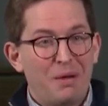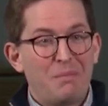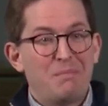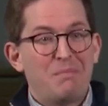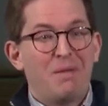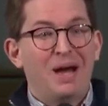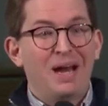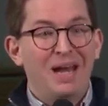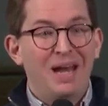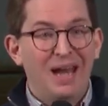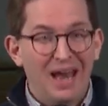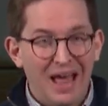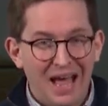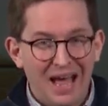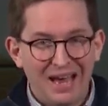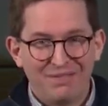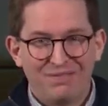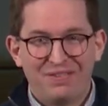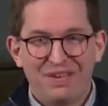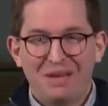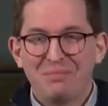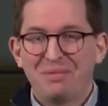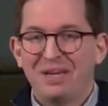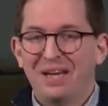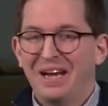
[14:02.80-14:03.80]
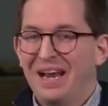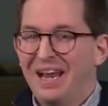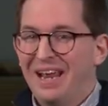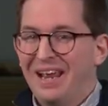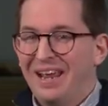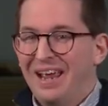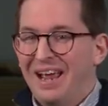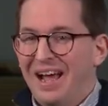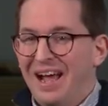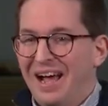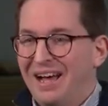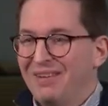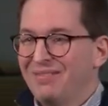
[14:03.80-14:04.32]
up my life. I'm going to,
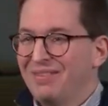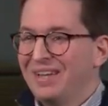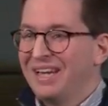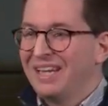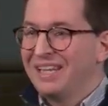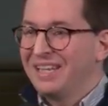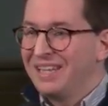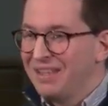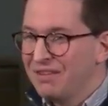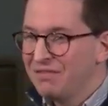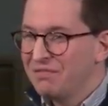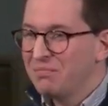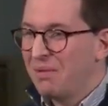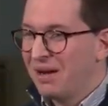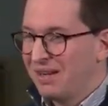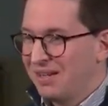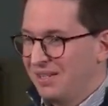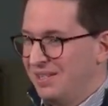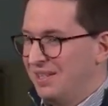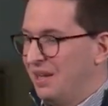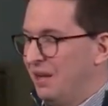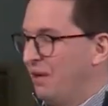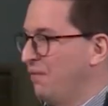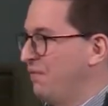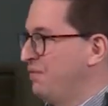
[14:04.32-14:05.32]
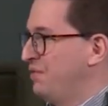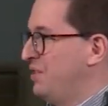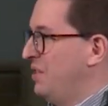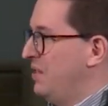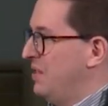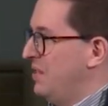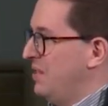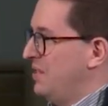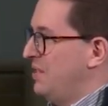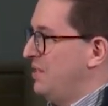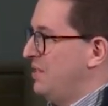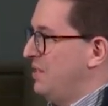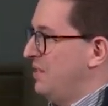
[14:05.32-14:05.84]
I'm going to give myself to
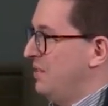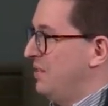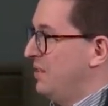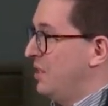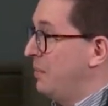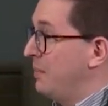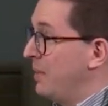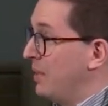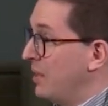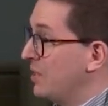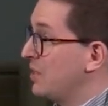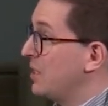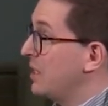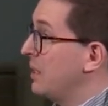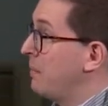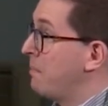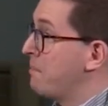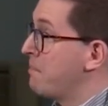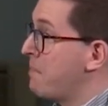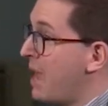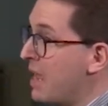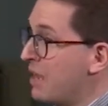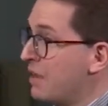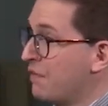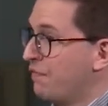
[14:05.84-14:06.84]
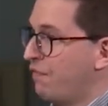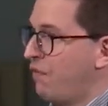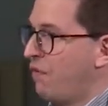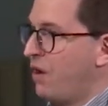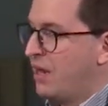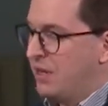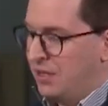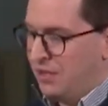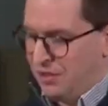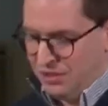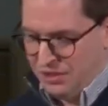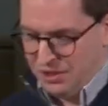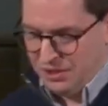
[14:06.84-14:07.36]
this community and make
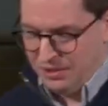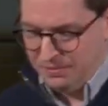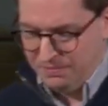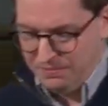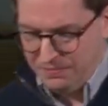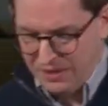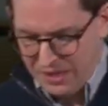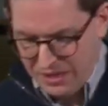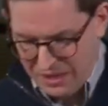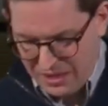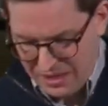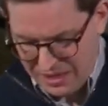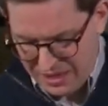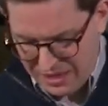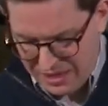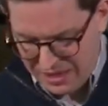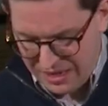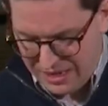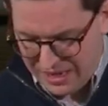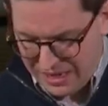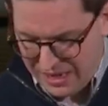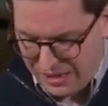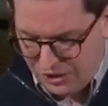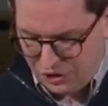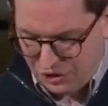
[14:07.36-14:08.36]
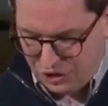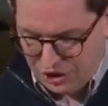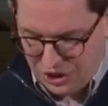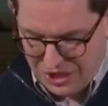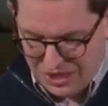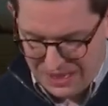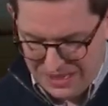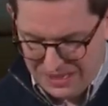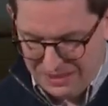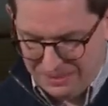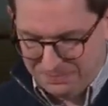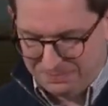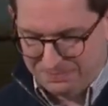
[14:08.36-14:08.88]
friends here at
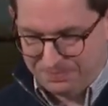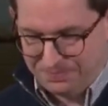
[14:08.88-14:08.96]
HT.